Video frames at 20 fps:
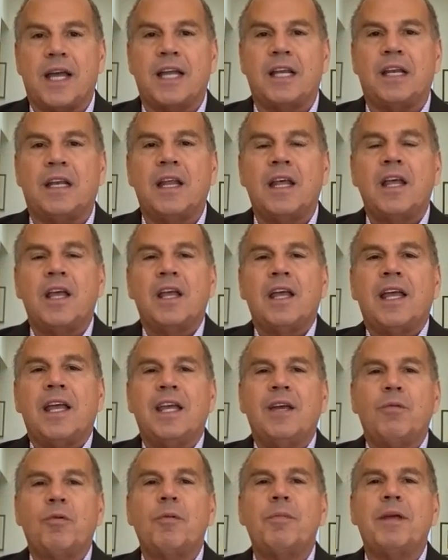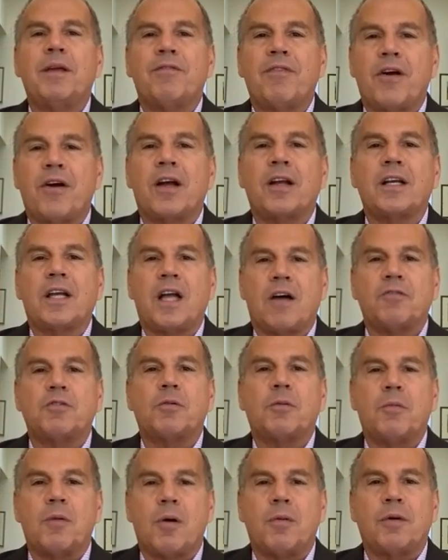And it will be a very
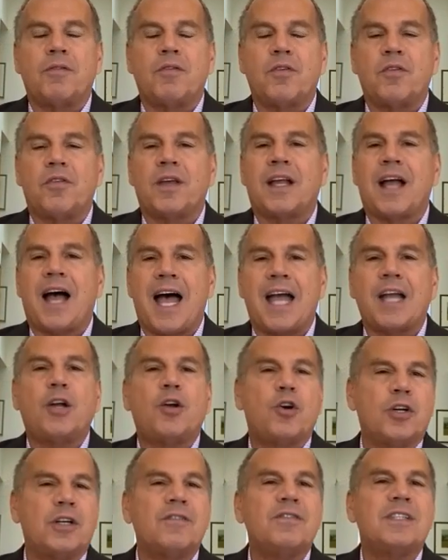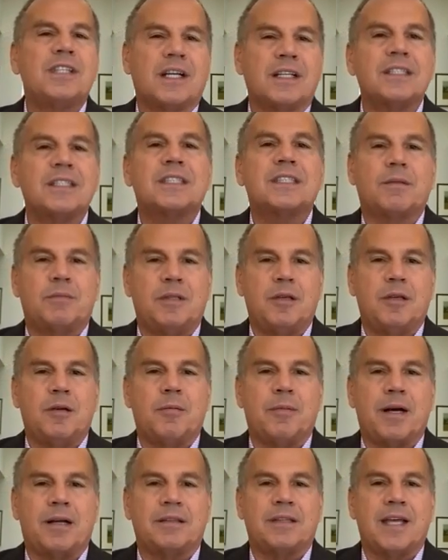uncomfortable moment if you think, I could have done something
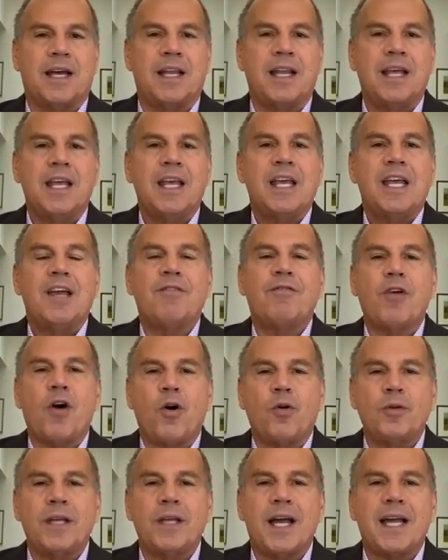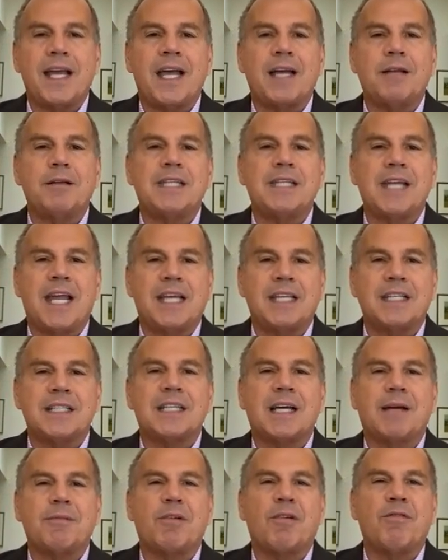about that. If only I had taken the
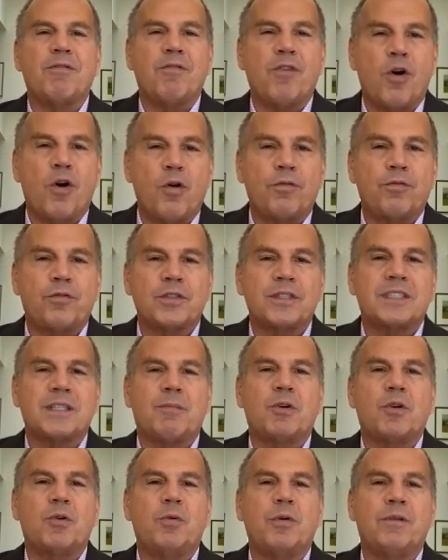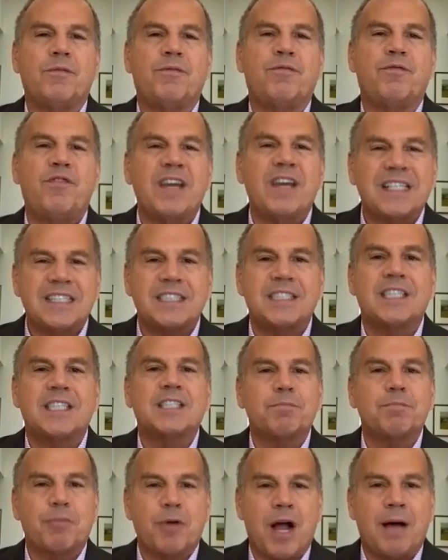time to vote for someone who would fix
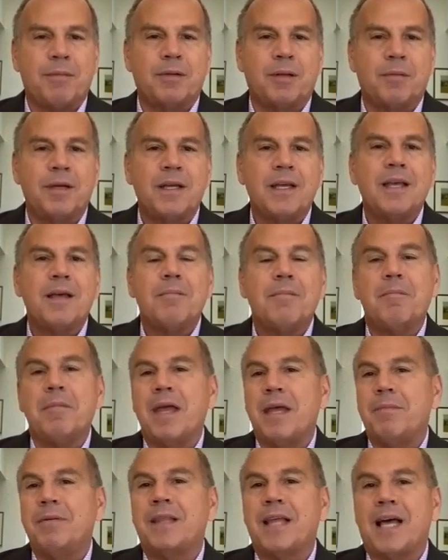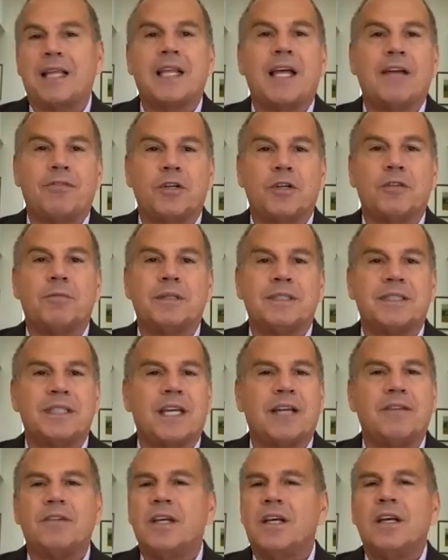this problem, maybe that life could have been
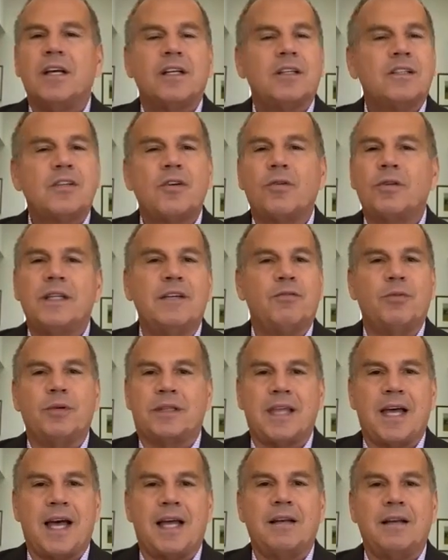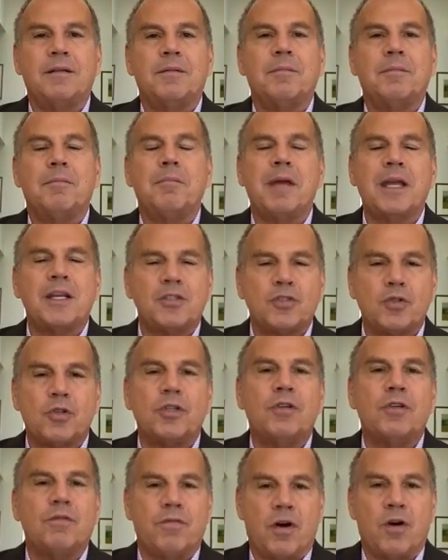saved. Don't live with that. Make sure
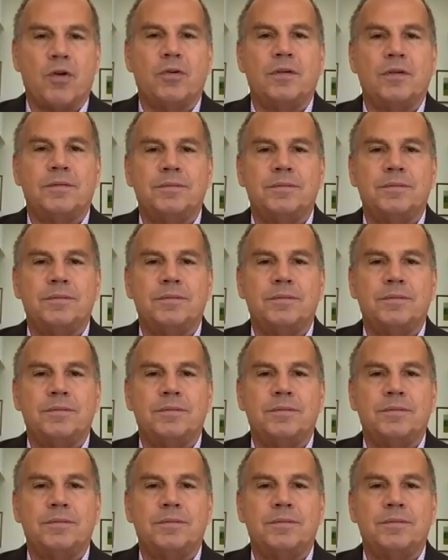you vote.